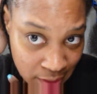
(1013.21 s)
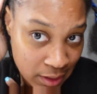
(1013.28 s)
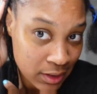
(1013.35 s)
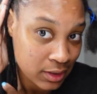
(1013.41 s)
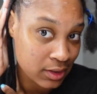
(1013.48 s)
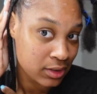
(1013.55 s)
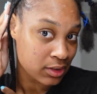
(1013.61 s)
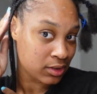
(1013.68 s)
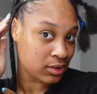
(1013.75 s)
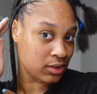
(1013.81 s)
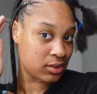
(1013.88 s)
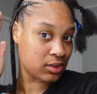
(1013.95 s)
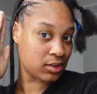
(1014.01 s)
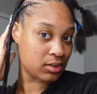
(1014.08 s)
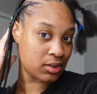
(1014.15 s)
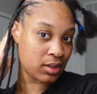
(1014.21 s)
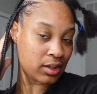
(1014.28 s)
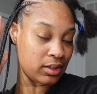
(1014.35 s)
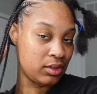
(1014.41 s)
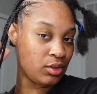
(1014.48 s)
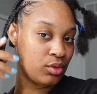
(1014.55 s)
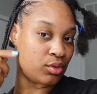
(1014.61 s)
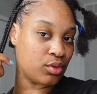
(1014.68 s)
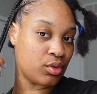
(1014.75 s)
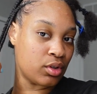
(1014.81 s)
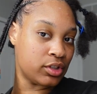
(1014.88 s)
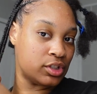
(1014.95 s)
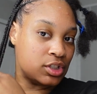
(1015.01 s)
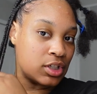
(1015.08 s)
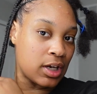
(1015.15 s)
Yes, I did a
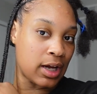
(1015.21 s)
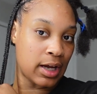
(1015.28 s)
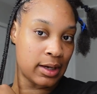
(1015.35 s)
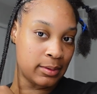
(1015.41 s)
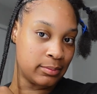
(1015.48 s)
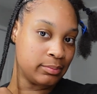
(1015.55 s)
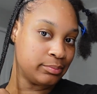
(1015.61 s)
good job.